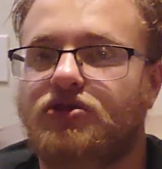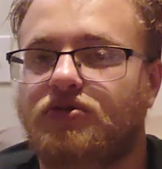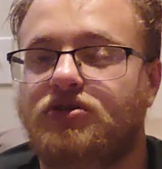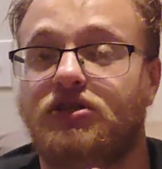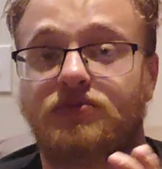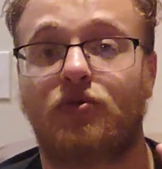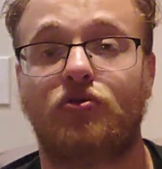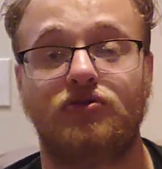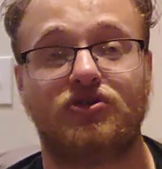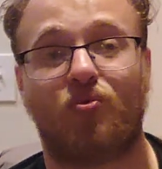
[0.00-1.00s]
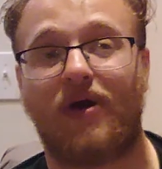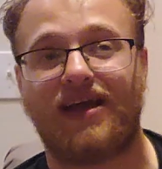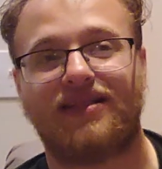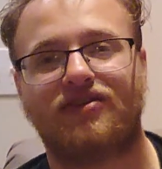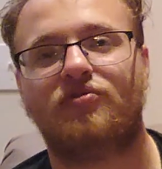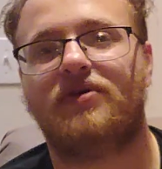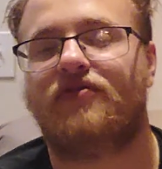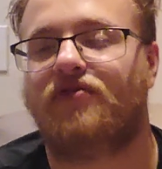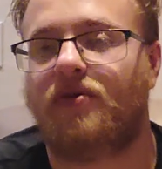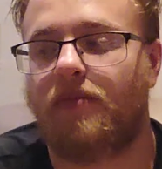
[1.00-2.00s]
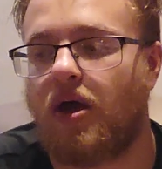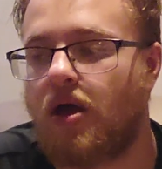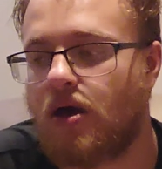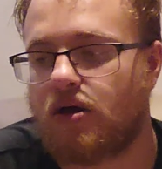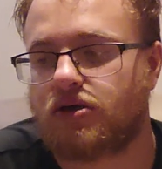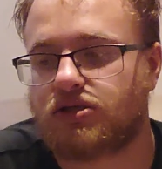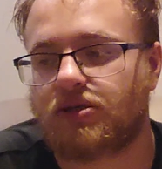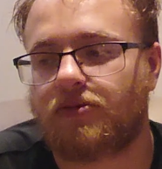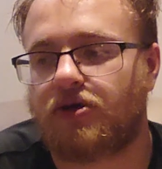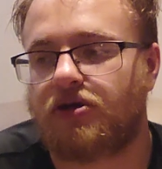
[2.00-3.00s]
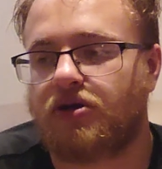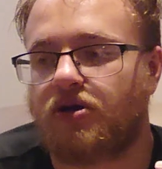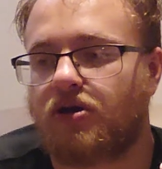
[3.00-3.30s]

So it just pulls away a little bit from some of the,